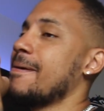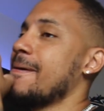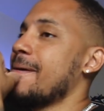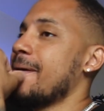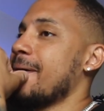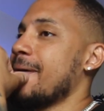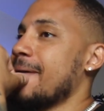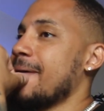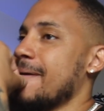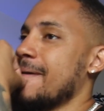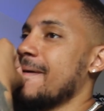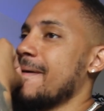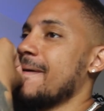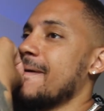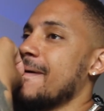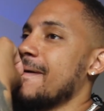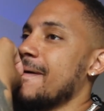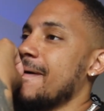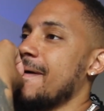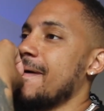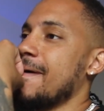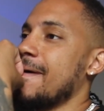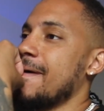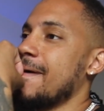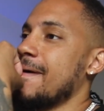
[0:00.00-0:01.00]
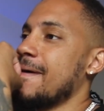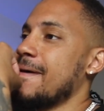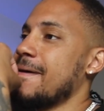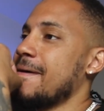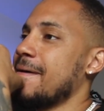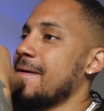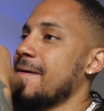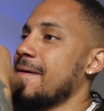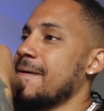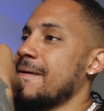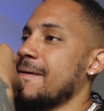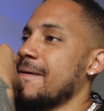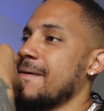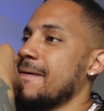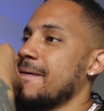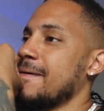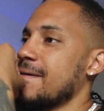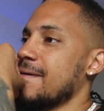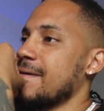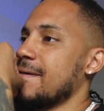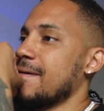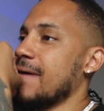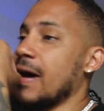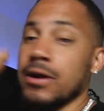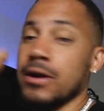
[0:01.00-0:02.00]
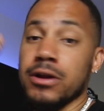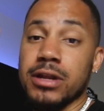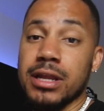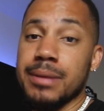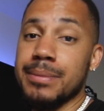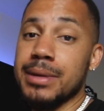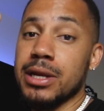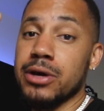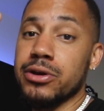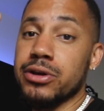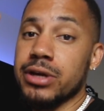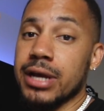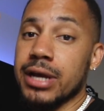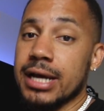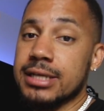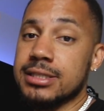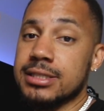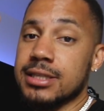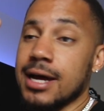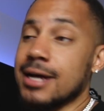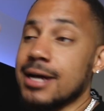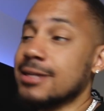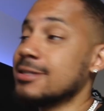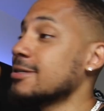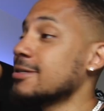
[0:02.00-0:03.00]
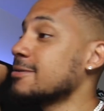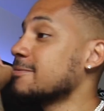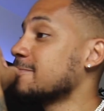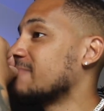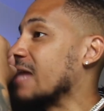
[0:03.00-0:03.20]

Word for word: I don't know. Let me know you guys' thoughts.